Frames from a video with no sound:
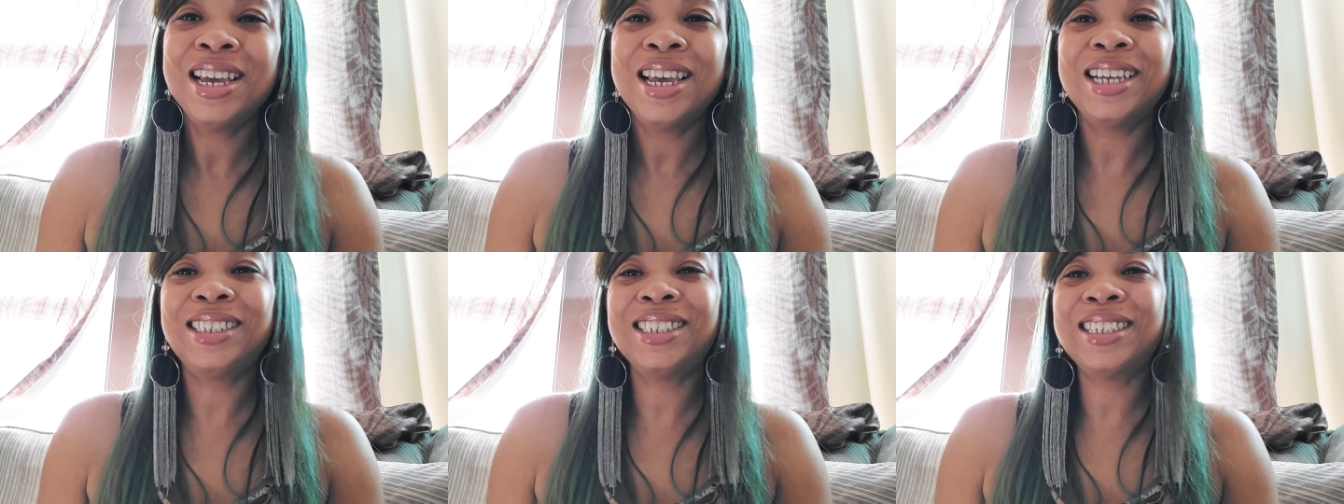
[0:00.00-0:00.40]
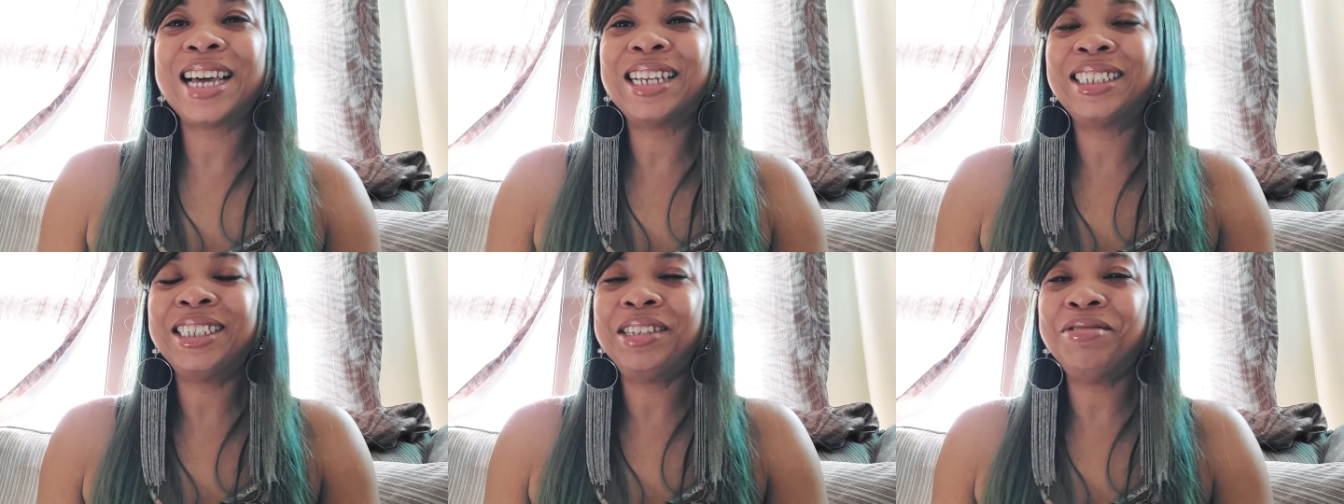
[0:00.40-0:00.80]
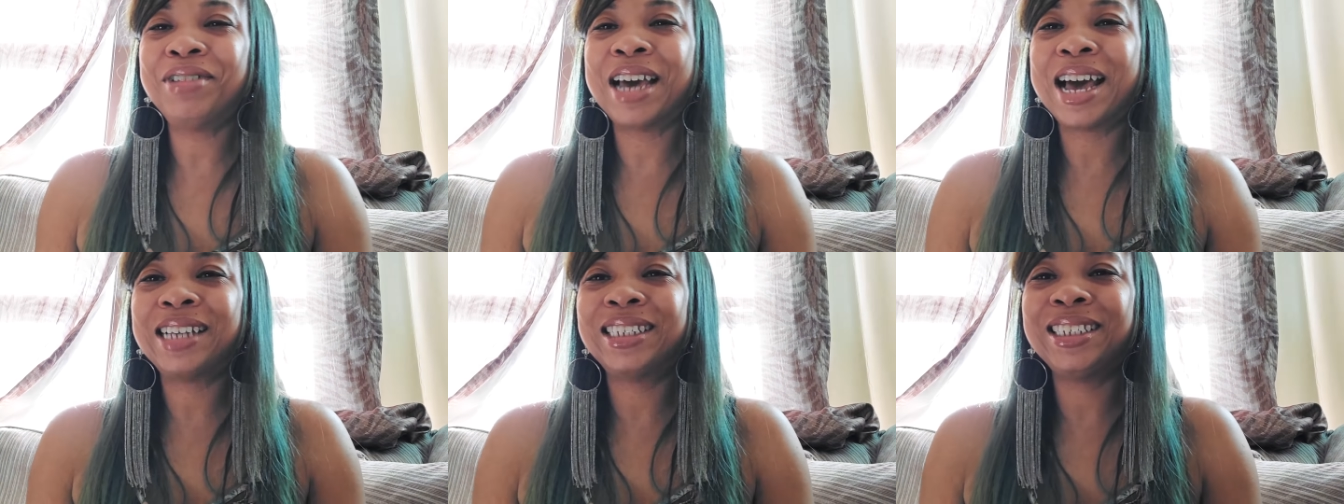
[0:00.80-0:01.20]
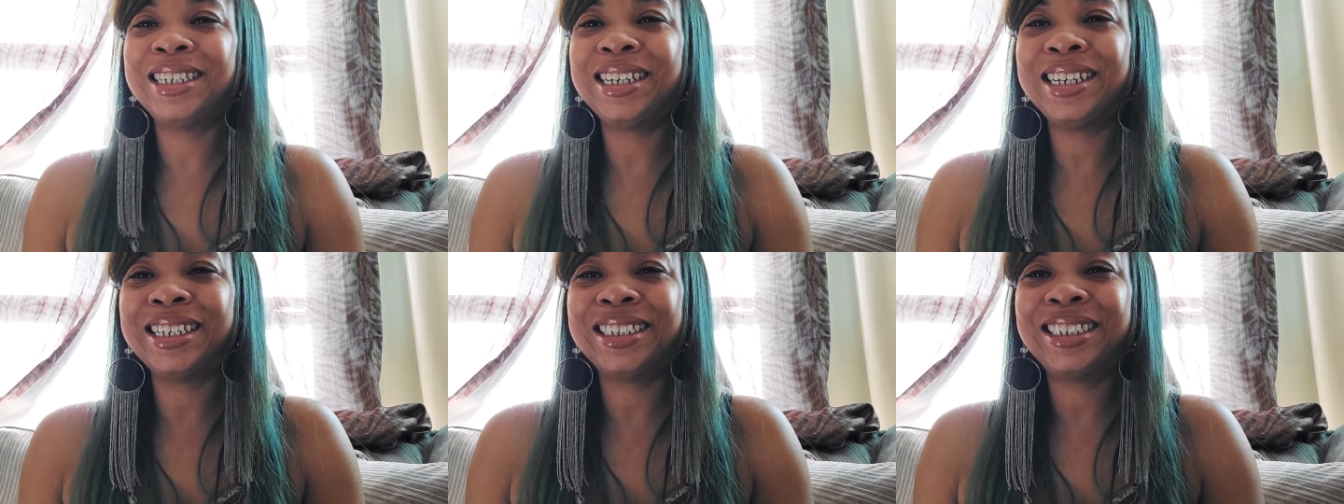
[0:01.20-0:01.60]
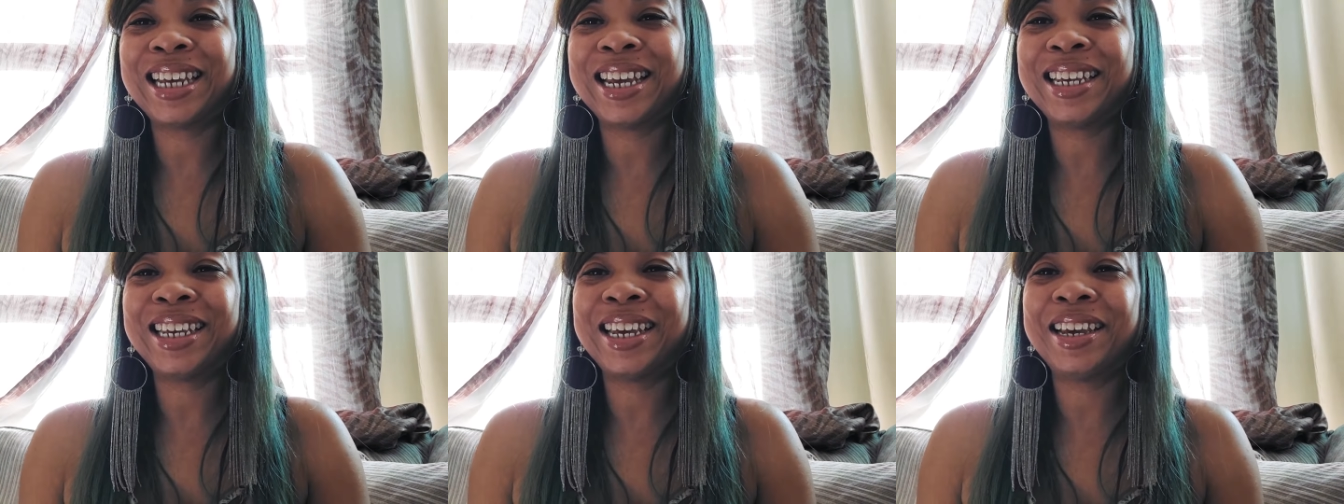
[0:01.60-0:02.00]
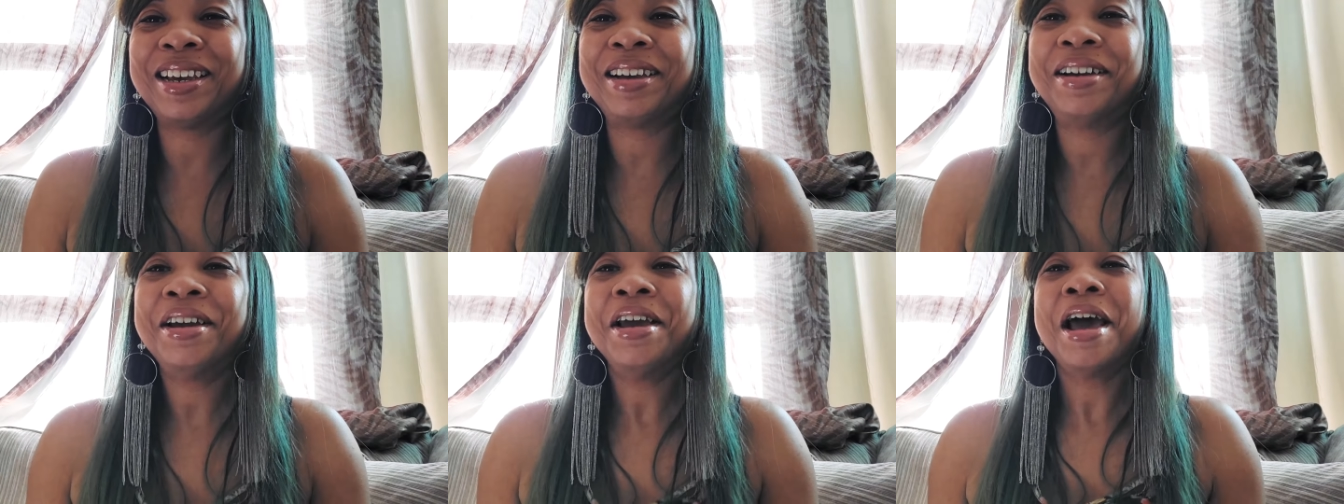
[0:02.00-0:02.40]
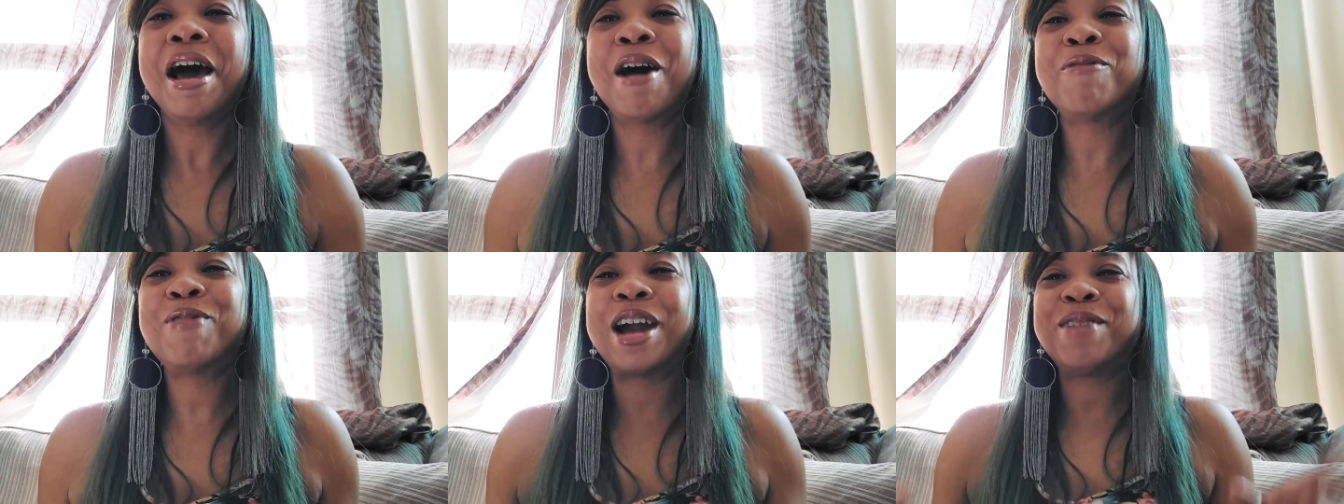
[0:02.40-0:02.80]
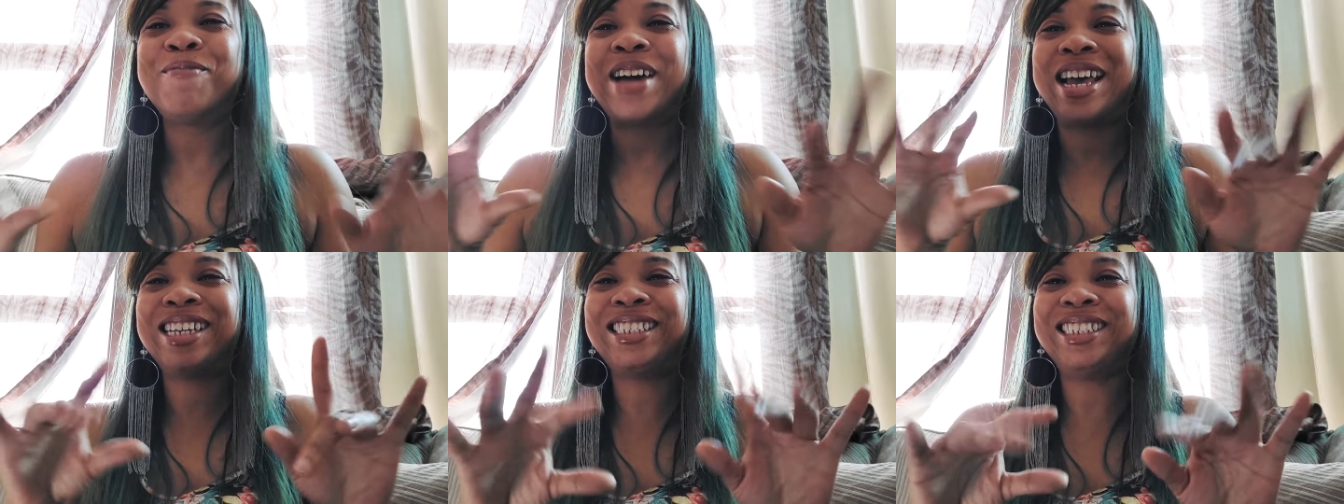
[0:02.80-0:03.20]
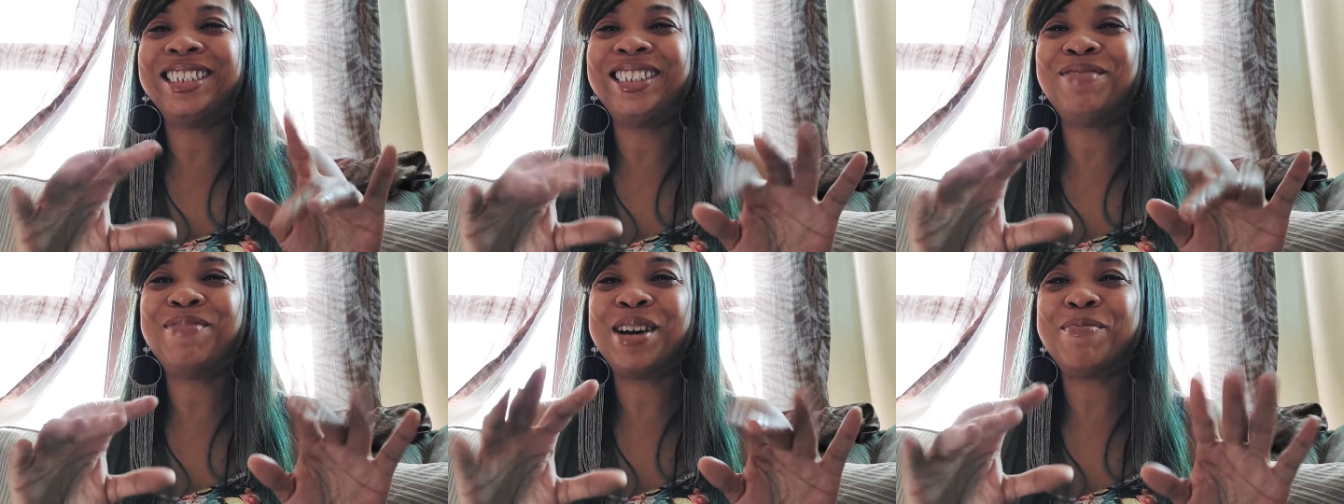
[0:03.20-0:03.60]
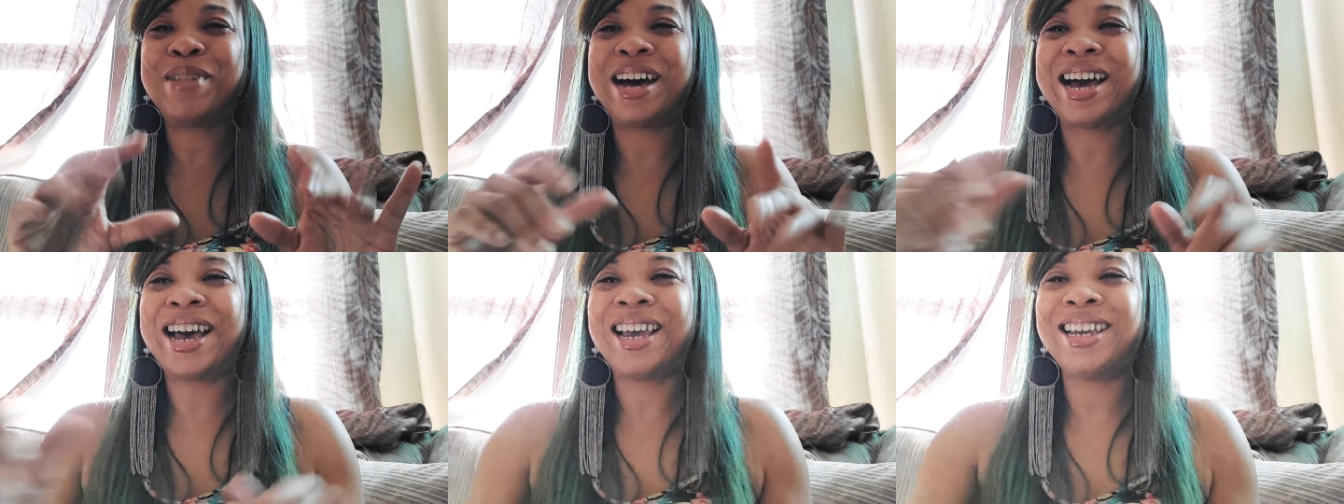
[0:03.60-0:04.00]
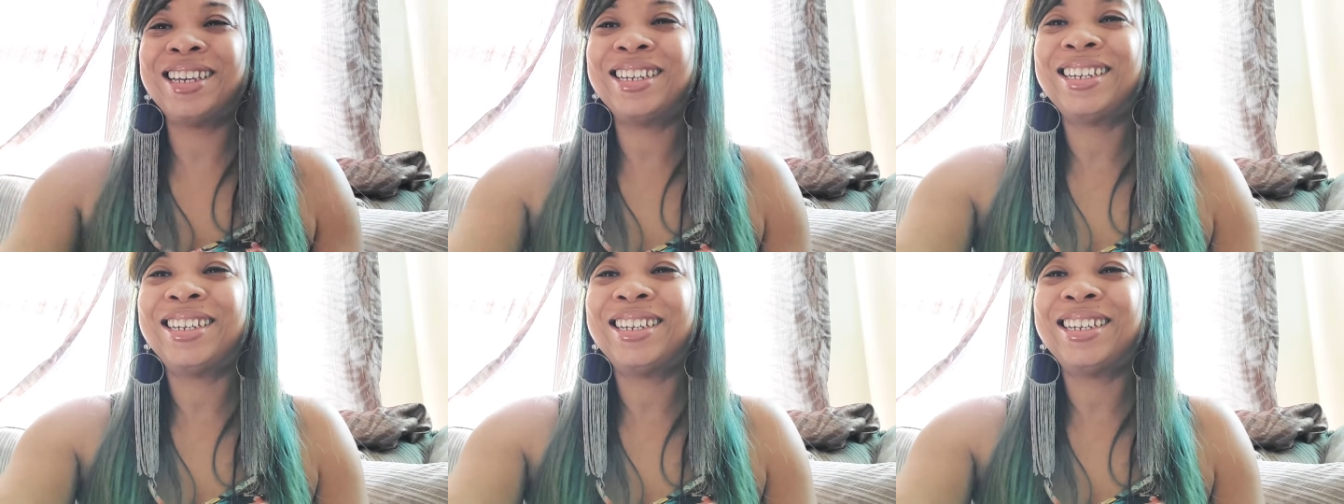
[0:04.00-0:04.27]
Until I see you guys again, take care. All right, Pisces. Bye-bye.